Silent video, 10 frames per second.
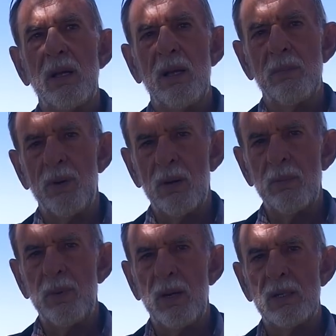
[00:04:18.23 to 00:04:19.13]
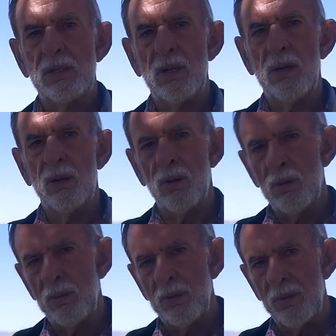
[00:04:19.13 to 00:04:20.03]
And Bob Bradshaw
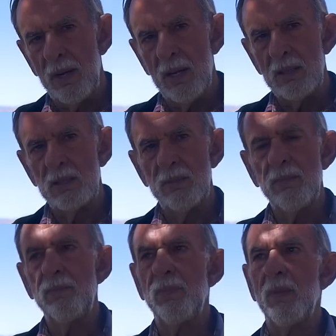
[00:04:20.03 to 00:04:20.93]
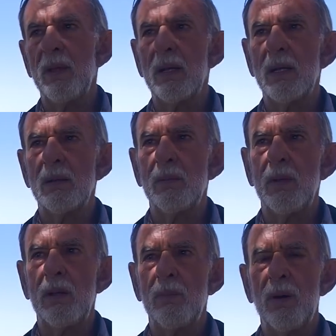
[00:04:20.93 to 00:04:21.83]
owned the ranch,
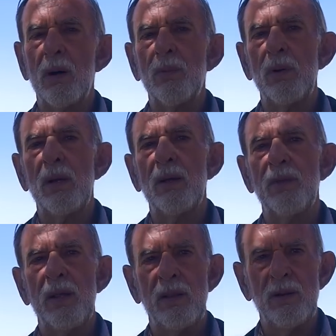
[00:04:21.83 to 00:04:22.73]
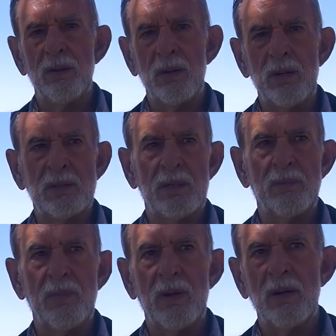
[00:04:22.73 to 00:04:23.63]
and Bob wouldn't have anything to do with it. He was
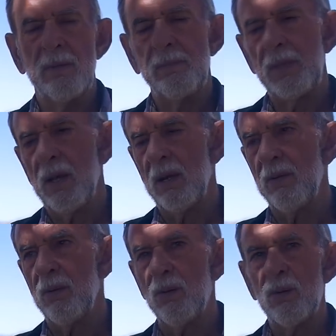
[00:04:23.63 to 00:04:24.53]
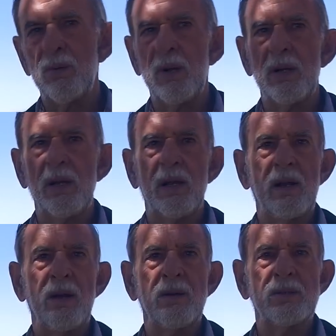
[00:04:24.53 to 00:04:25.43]
a kind of an old redneck
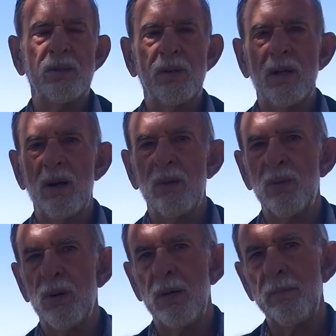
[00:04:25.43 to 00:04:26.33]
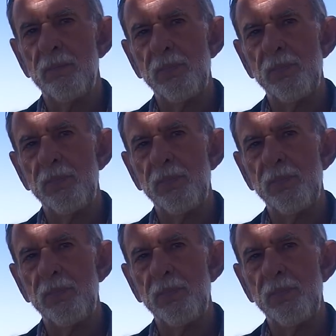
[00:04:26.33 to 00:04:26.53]
Arizona cowboy.